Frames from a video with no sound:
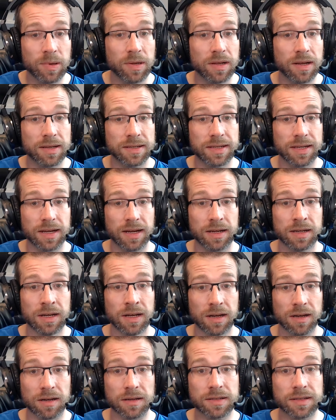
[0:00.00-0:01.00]
But that's it.
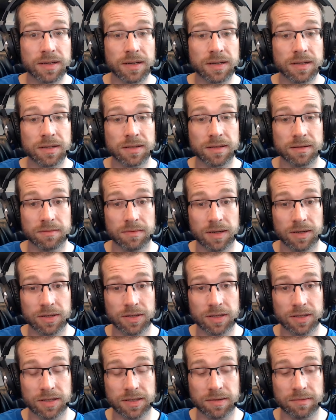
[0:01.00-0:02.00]
Like I said, it
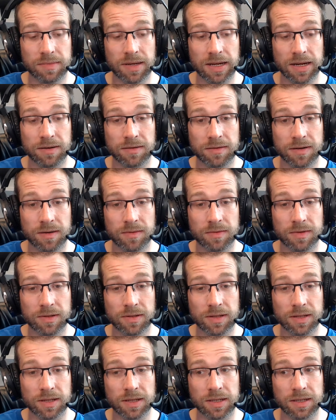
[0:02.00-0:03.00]
doesn't pair up
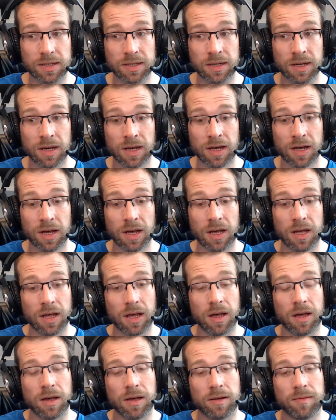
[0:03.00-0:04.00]
with the
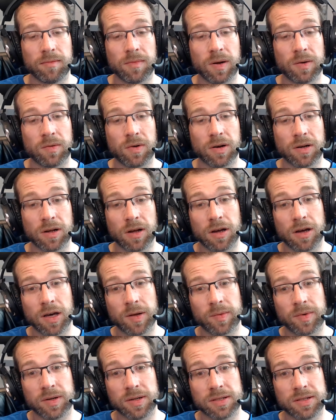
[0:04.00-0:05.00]
ROG
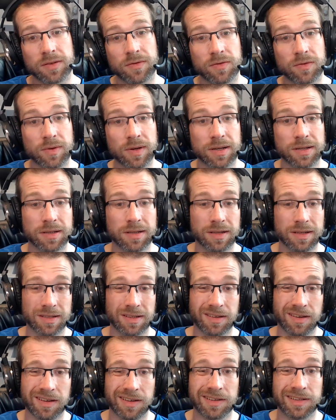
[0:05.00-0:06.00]
Armory software, so that's
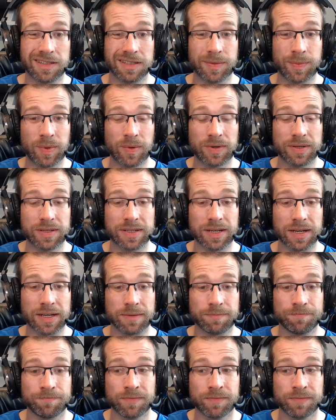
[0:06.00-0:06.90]
kind of disappointing.